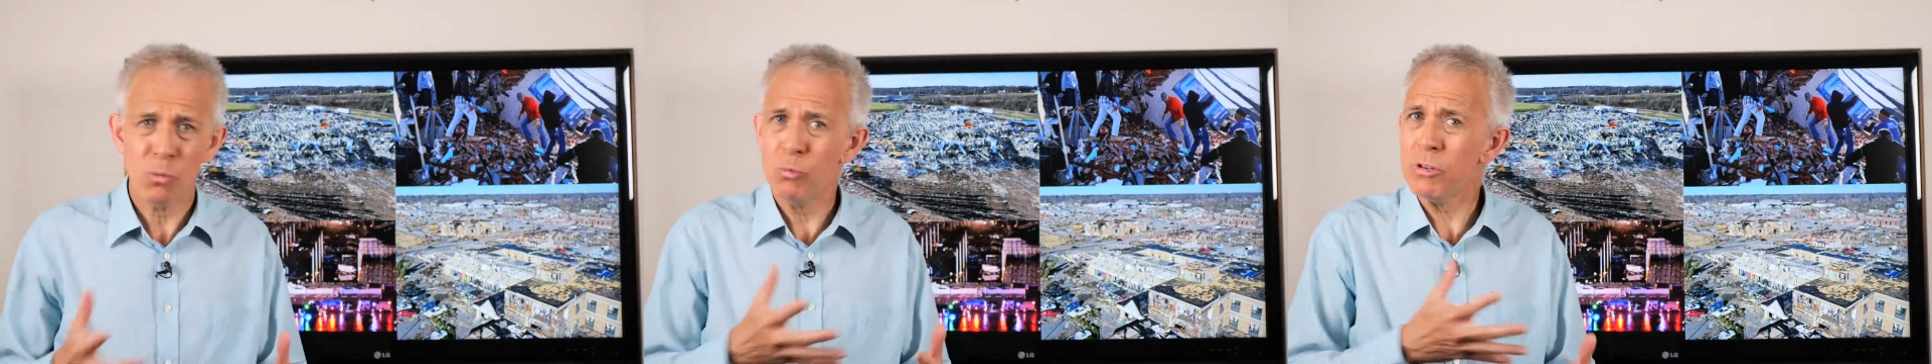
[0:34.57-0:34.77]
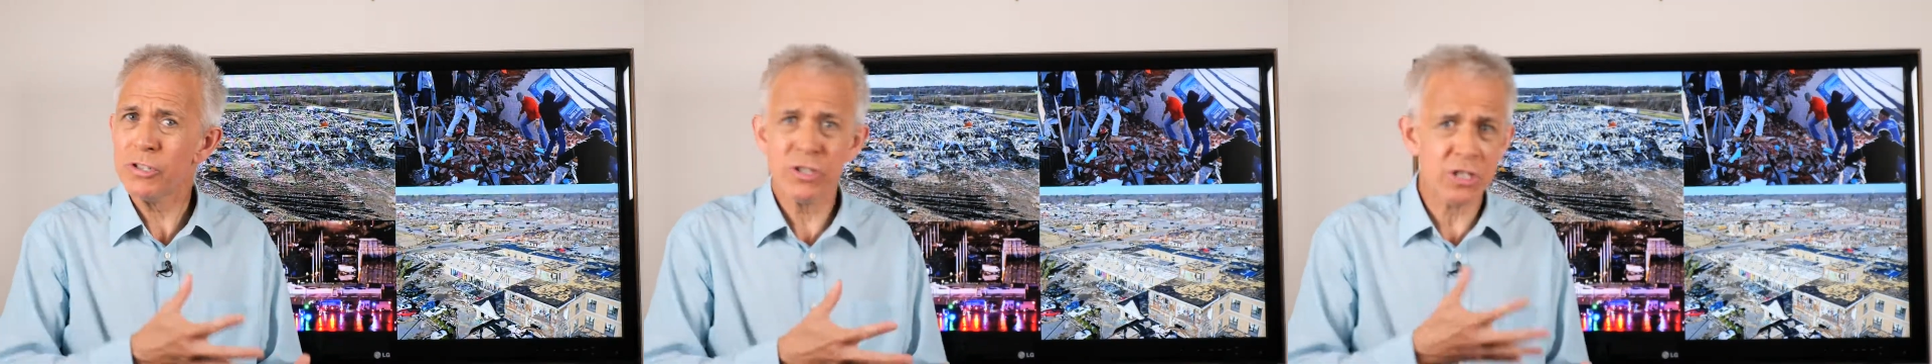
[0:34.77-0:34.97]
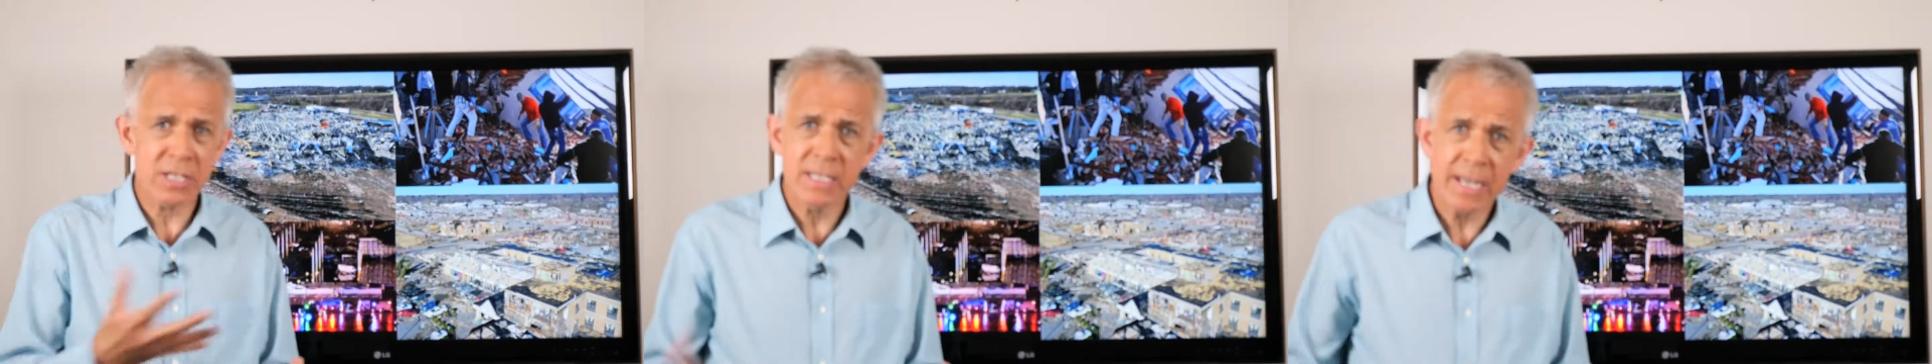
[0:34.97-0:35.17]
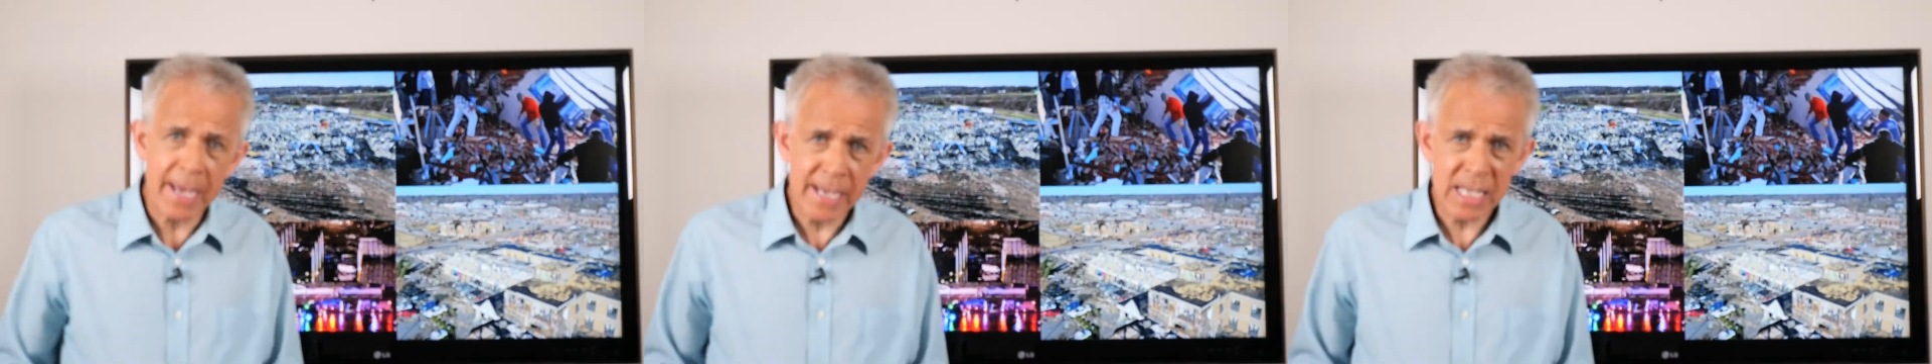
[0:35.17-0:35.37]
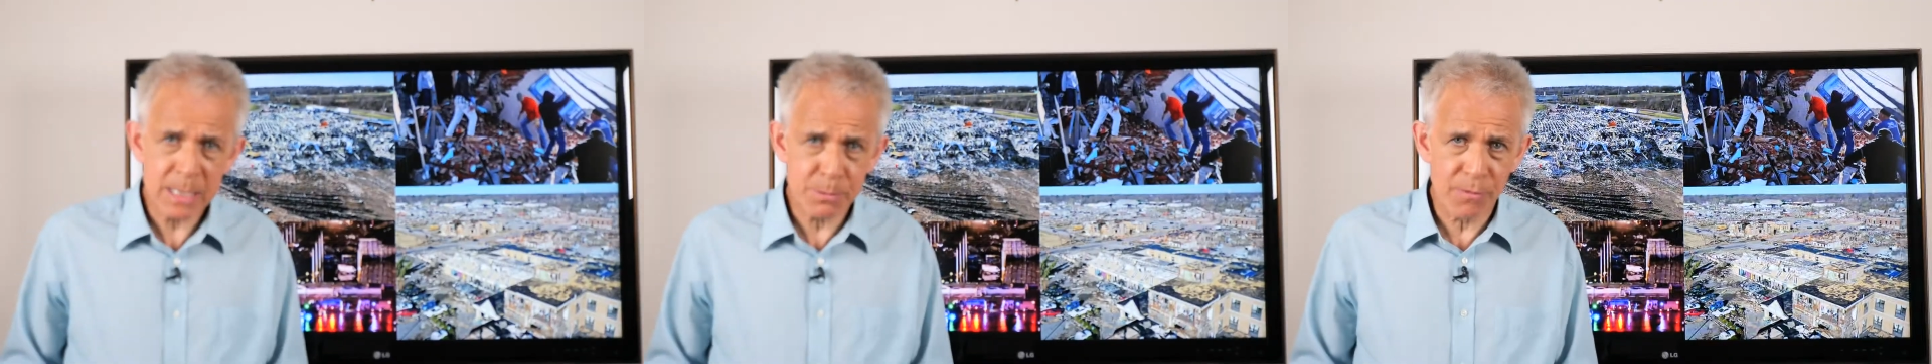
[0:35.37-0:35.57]
We're just
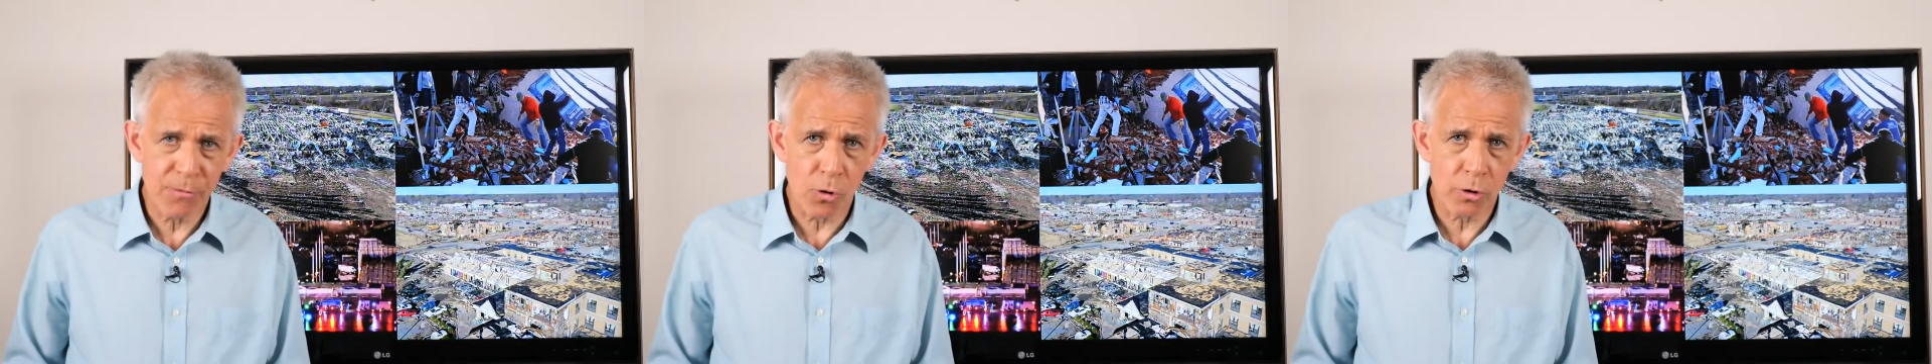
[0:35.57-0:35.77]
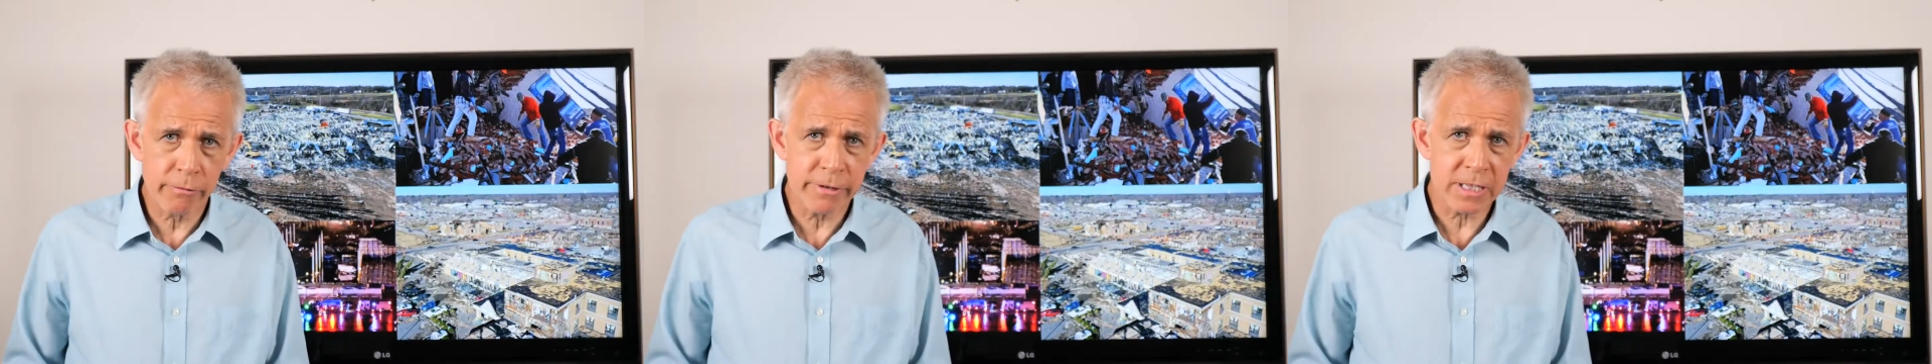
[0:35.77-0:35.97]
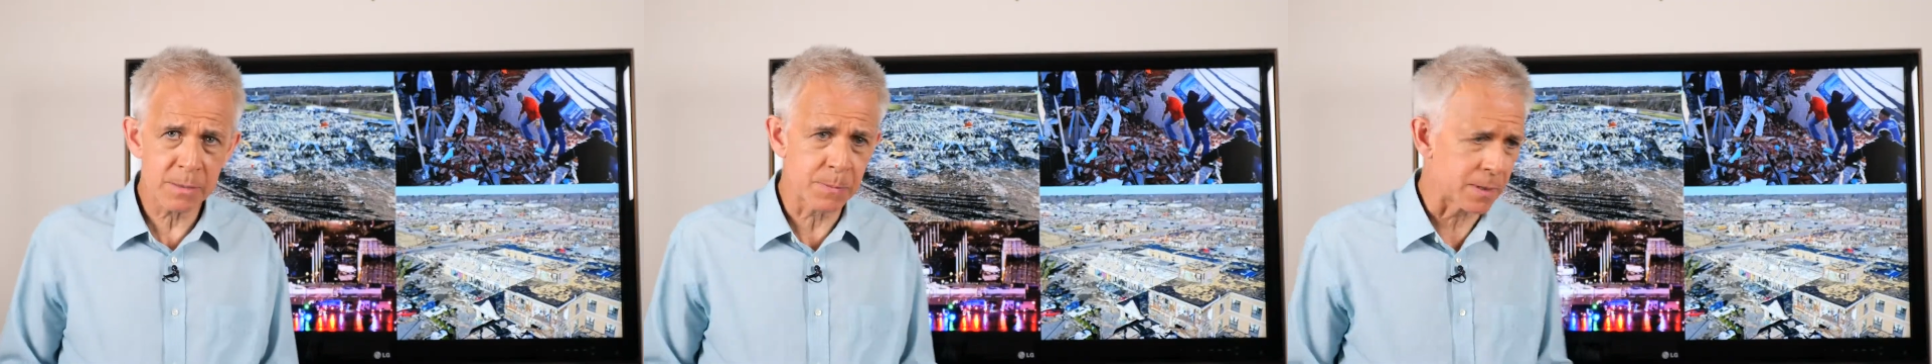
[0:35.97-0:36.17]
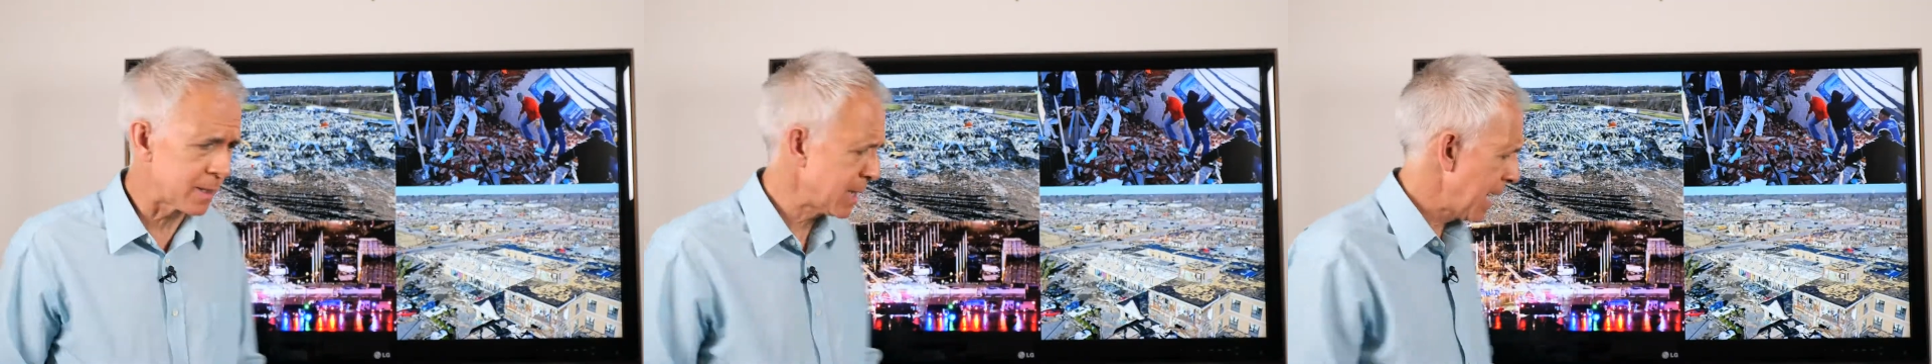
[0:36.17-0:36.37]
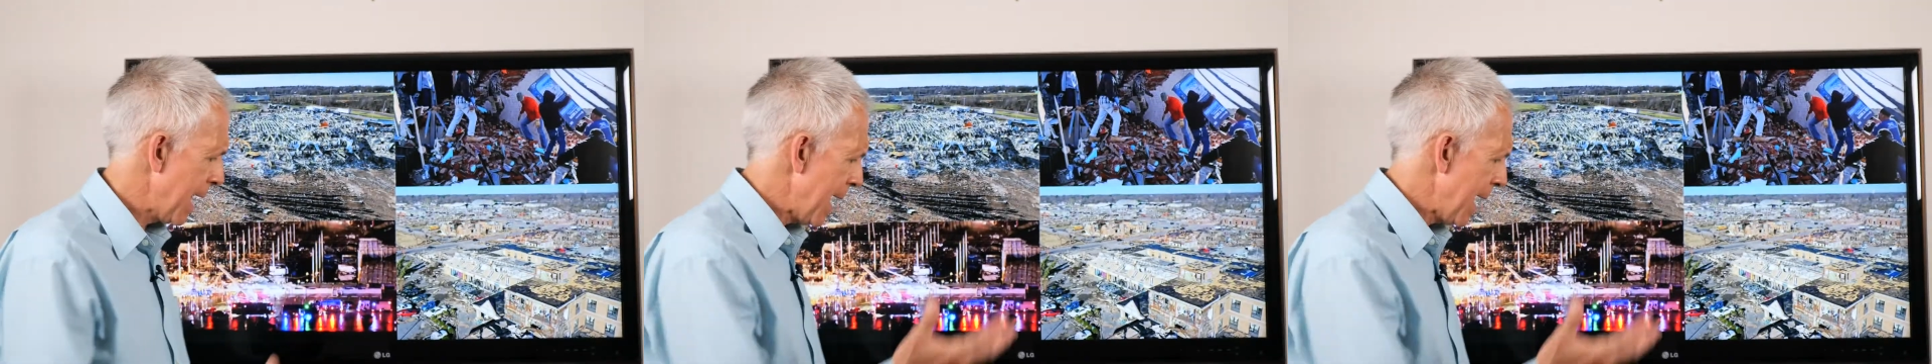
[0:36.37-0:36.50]
days before Christmas.